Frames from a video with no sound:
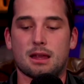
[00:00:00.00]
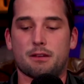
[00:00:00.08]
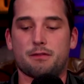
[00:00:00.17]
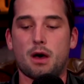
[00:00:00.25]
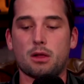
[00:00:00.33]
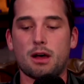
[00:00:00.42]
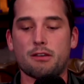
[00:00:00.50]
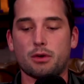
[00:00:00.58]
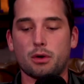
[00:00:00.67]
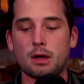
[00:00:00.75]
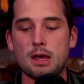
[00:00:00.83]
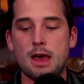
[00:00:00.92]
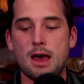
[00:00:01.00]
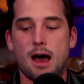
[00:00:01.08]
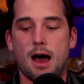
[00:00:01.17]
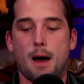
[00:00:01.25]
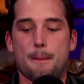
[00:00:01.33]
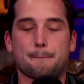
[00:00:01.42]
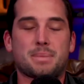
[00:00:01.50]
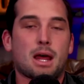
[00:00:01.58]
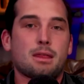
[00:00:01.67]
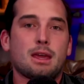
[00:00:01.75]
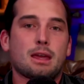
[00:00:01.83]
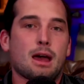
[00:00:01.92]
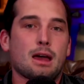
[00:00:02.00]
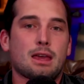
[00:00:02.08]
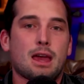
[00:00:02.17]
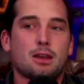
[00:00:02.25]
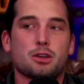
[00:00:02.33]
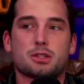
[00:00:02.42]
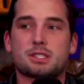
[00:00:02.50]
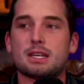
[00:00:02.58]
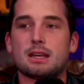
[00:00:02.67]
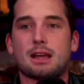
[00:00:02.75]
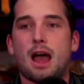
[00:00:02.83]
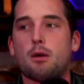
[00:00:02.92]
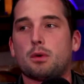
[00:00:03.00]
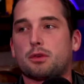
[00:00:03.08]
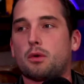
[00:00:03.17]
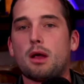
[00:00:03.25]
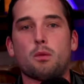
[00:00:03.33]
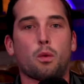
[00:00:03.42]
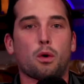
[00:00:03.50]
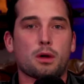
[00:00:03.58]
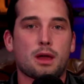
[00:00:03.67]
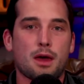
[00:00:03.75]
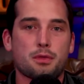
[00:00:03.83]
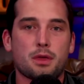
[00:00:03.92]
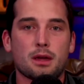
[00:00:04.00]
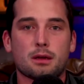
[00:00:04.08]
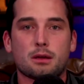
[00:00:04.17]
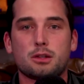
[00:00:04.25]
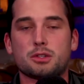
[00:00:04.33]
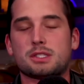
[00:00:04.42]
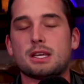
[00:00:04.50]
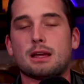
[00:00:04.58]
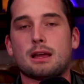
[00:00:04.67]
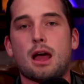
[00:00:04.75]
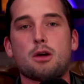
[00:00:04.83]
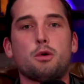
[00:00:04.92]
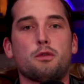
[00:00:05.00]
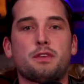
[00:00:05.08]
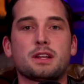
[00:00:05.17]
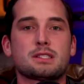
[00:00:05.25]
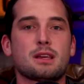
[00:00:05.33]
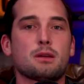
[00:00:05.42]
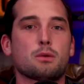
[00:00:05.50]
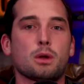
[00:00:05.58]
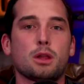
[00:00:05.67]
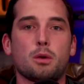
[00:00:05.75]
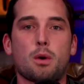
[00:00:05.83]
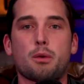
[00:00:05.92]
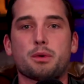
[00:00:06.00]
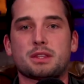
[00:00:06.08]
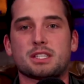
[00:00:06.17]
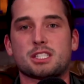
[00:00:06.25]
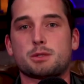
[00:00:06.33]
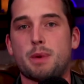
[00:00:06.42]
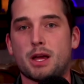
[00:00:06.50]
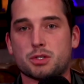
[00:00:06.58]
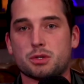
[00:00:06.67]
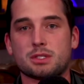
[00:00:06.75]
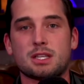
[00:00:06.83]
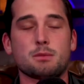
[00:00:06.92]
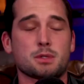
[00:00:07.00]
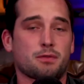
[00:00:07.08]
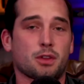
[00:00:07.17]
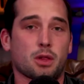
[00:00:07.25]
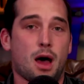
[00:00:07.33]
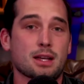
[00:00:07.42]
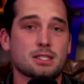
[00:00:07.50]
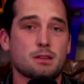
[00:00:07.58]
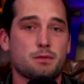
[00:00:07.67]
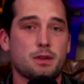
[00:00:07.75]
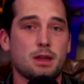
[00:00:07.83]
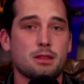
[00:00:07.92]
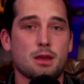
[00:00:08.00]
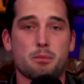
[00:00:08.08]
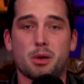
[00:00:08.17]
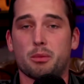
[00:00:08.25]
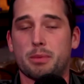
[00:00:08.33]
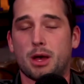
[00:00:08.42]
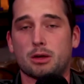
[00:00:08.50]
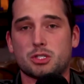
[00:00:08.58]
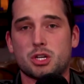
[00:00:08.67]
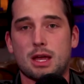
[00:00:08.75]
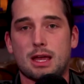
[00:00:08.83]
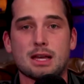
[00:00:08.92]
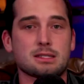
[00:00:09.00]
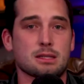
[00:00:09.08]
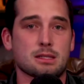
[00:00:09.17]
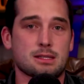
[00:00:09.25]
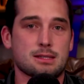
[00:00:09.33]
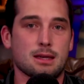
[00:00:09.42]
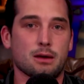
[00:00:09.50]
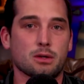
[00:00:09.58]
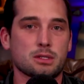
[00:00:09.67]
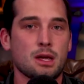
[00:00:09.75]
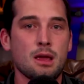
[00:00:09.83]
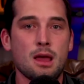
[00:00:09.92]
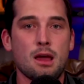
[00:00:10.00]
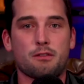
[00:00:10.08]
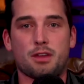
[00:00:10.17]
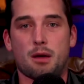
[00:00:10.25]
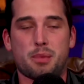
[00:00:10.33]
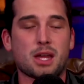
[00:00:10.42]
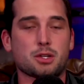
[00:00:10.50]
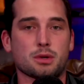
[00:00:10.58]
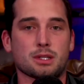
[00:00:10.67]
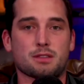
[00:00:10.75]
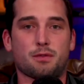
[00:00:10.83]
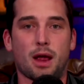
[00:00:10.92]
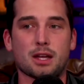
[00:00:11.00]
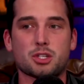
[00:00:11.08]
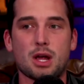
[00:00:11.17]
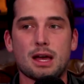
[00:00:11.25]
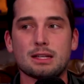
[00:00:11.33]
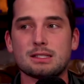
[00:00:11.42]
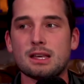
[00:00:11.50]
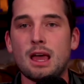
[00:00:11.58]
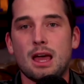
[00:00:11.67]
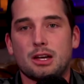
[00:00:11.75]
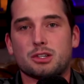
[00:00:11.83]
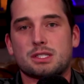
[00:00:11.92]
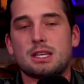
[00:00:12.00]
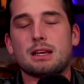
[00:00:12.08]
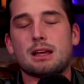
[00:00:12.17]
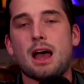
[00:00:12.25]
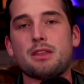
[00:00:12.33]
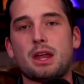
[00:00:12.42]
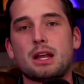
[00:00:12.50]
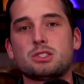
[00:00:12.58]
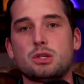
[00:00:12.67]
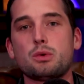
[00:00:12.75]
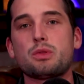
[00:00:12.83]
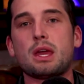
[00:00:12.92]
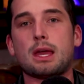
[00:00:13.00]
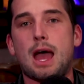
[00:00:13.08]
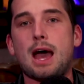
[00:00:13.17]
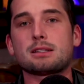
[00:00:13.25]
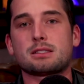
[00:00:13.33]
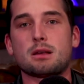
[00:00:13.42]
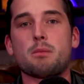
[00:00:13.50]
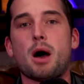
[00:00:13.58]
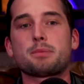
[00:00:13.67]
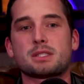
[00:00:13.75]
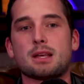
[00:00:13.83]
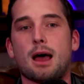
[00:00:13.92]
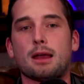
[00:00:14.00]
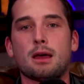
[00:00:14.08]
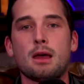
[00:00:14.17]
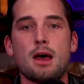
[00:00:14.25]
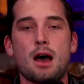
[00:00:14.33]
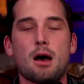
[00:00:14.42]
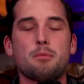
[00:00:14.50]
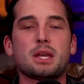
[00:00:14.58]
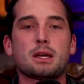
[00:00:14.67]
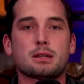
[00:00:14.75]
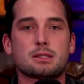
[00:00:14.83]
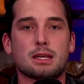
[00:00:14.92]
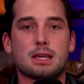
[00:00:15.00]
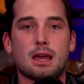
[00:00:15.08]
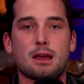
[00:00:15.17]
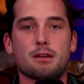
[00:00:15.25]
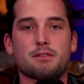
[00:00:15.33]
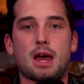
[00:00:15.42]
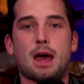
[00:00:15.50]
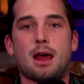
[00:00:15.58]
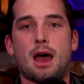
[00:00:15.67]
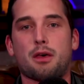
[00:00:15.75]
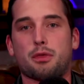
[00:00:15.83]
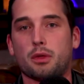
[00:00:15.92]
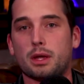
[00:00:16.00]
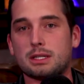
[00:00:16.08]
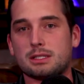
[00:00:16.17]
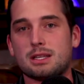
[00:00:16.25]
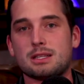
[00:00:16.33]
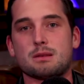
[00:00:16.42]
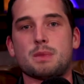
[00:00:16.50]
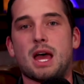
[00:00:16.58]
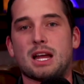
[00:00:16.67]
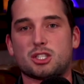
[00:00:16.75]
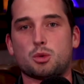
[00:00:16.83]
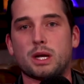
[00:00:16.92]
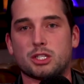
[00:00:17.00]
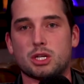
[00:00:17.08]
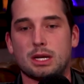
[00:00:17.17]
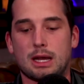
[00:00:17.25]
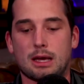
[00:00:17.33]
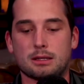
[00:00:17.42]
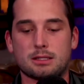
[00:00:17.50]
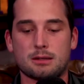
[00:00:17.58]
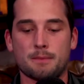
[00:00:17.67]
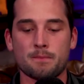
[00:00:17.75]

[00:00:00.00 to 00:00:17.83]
NFL level. But I think, again, you're seeing a guy with great work ethic. You're seeing a guy who fits in really well with the special teams philosophy that Bill Belichick has instilled for that Patriots franchise. And you're seeing a guy that I do think has some upside because, again, of that athleticism, that twitchiness.